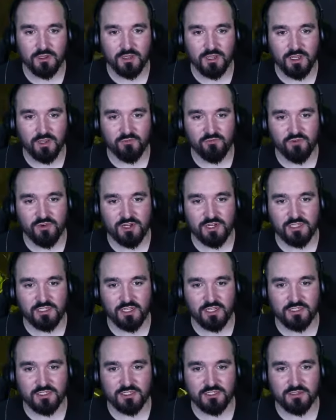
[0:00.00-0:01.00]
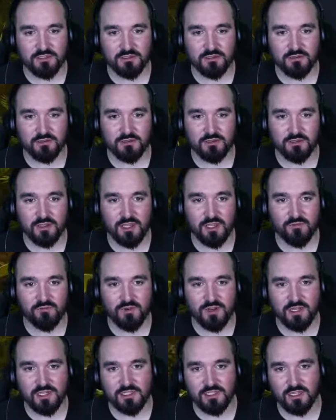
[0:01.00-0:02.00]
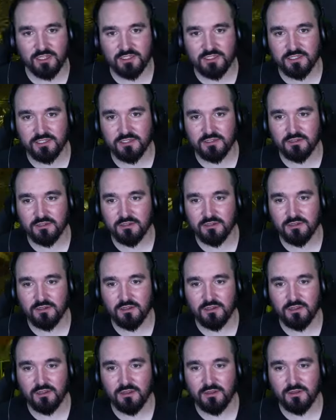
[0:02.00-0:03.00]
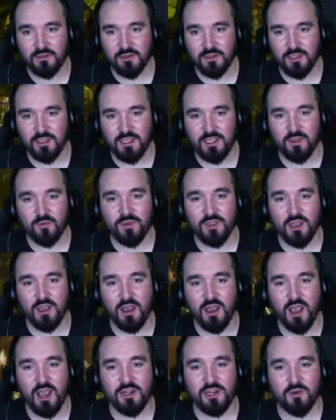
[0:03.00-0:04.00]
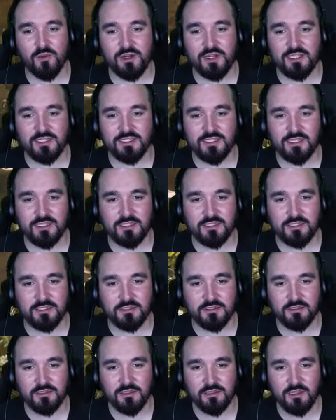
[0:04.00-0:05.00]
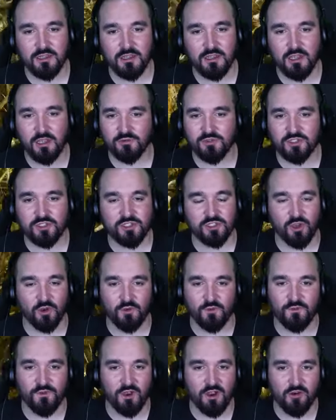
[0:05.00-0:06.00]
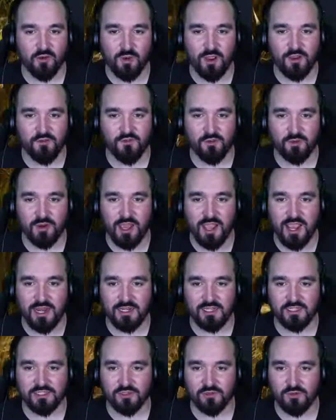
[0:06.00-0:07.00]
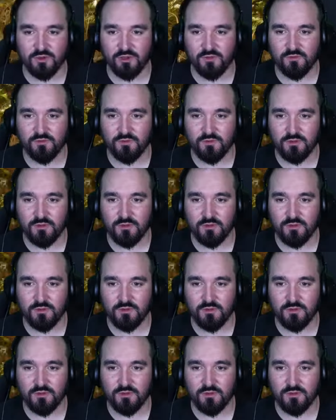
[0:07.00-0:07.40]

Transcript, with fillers: It really does. It really does. Here we are. I know where this is. So far away from like any sort of...